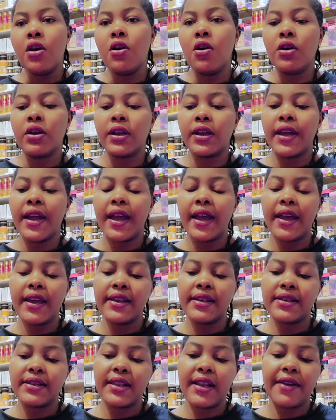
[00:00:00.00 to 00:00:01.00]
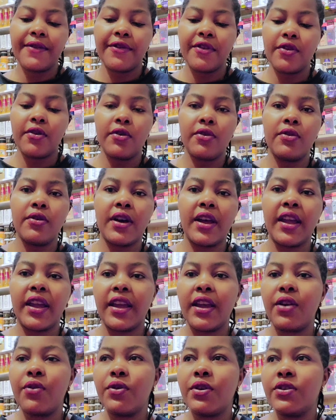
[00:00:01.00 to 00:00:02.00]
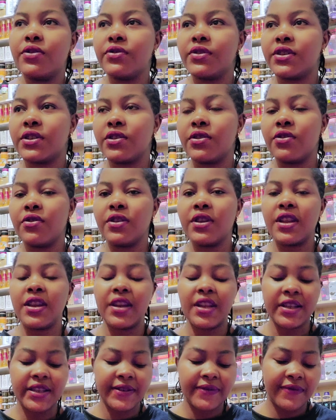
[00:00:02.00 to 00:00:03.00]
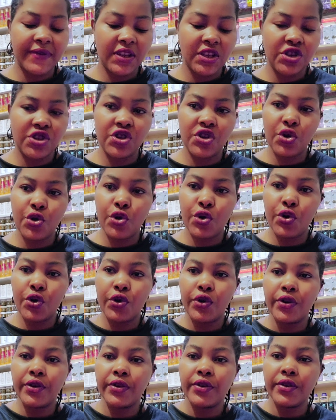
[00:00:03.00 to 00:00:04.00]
Okay guys, love you all and can't wait to see you in the next video.